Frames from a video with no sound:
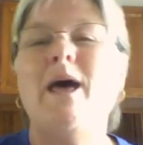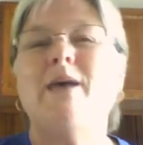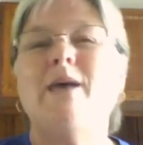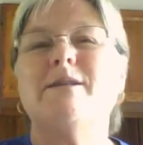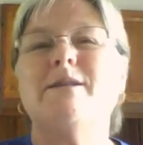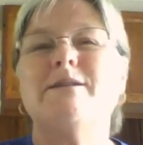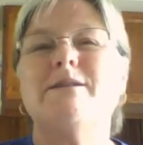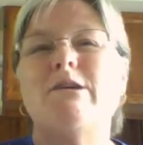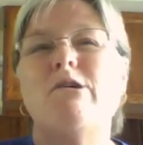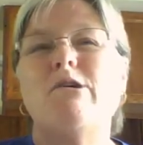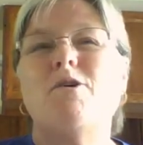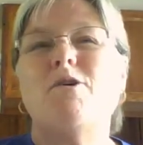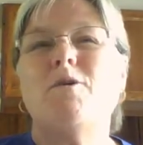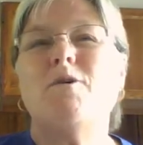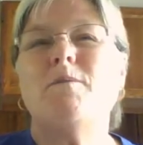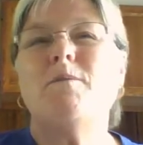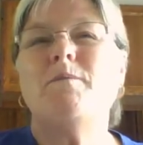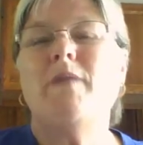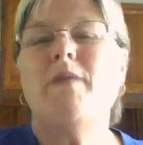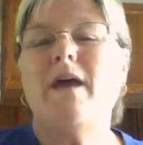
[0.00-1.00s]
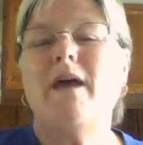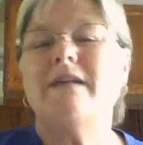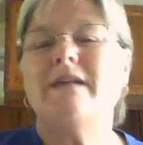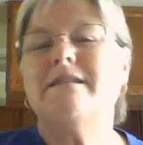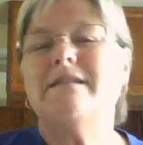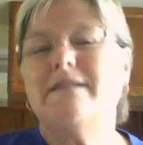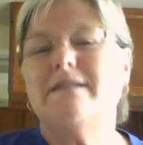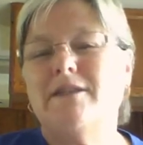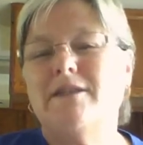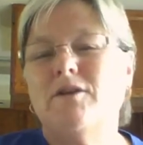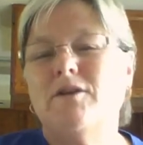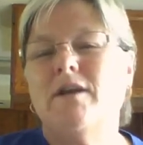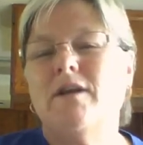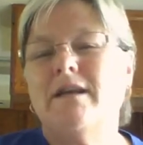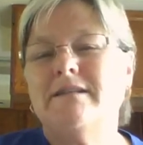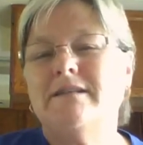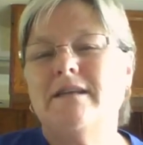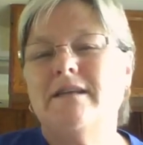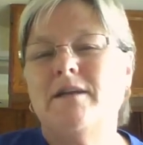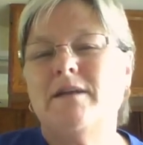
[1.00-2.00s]
So I sit there and
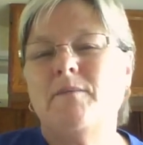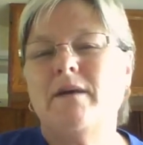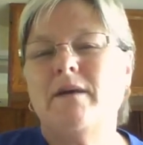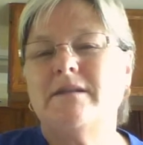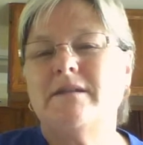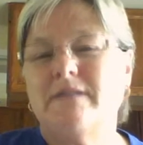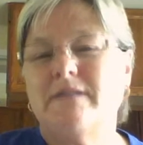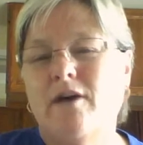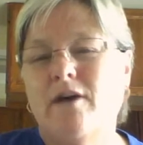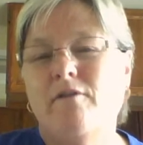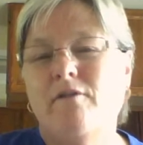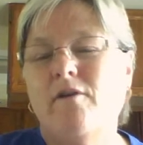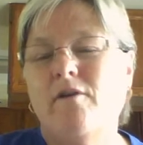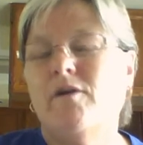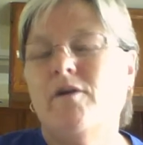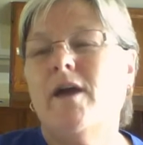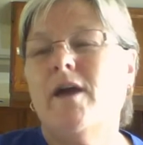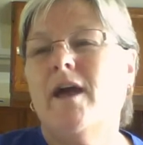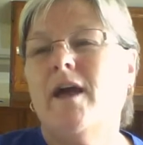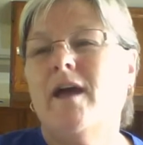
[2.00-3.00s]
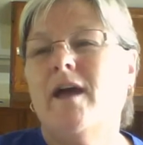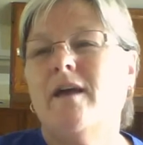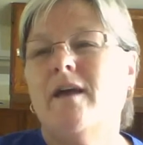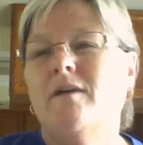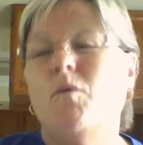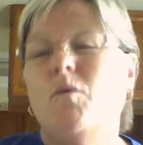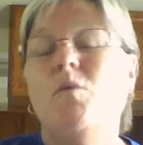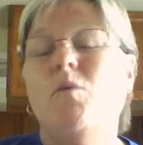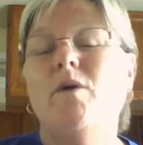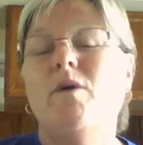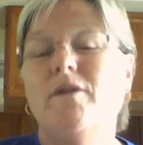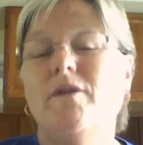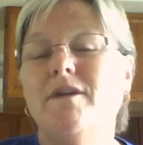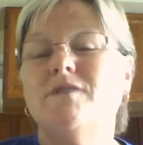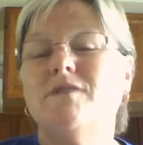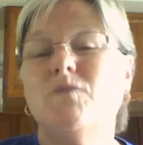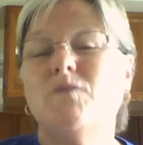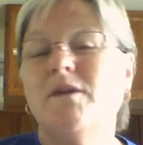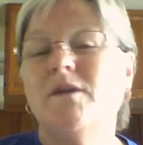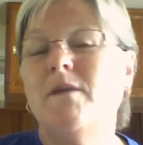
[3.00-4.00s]
I say to myself, okay, will
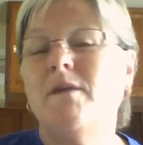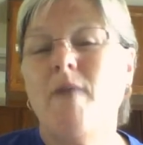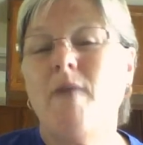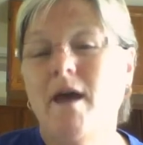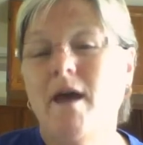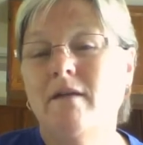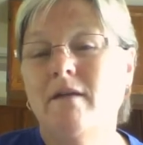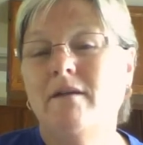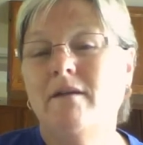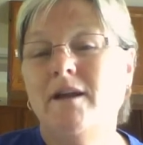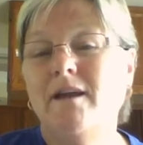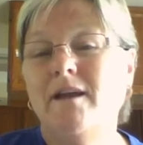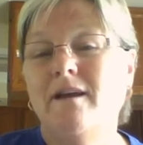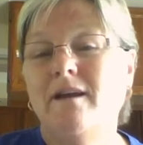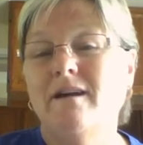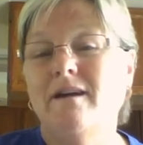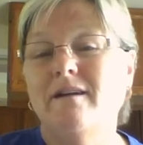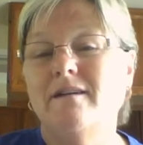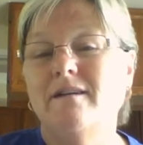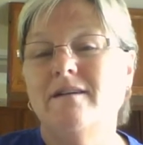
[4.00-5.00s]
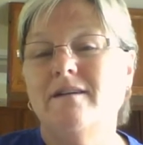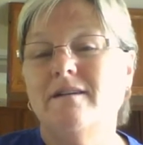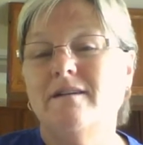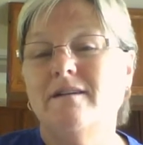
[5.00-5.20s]
this really matter in a year?